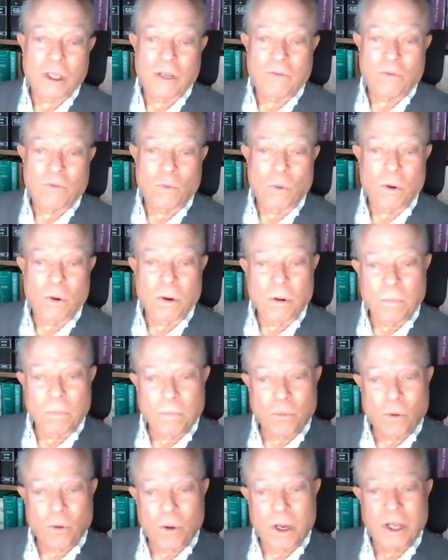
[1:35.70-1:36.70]
if we're
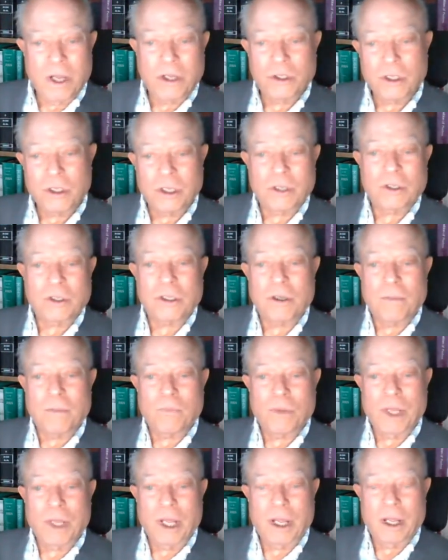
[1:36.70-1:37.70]
praising
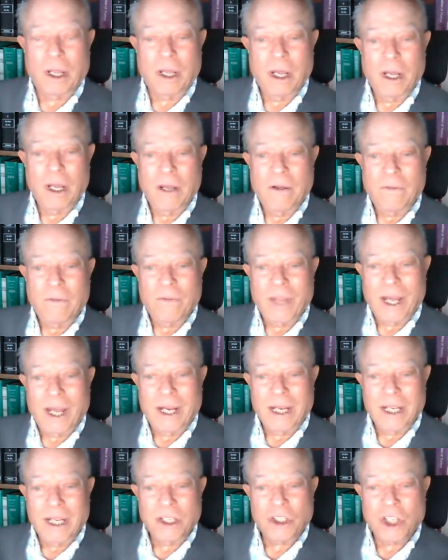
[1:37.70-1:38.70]
something
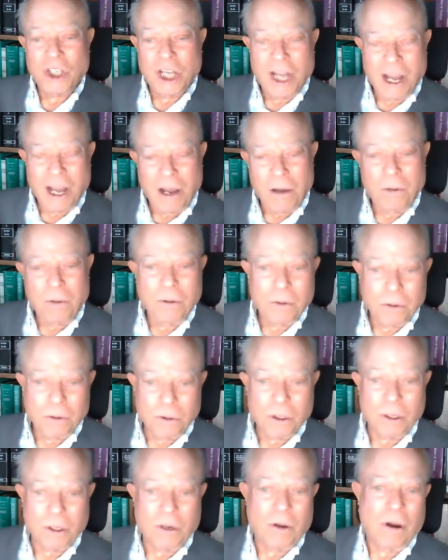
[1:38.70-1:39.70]
that is counter
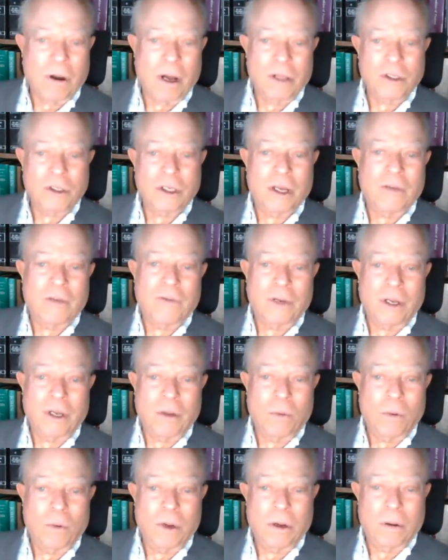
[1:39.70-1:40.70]
to God's heavenly
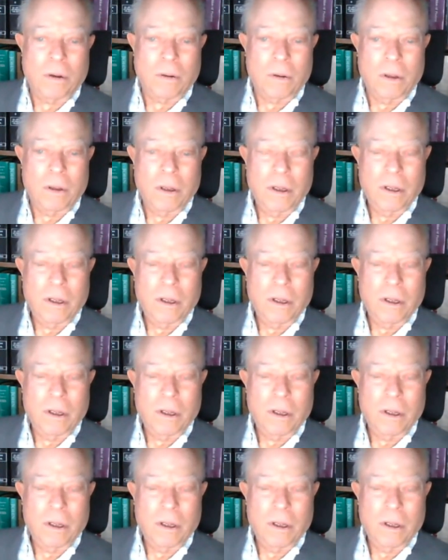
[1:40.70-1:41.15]
will,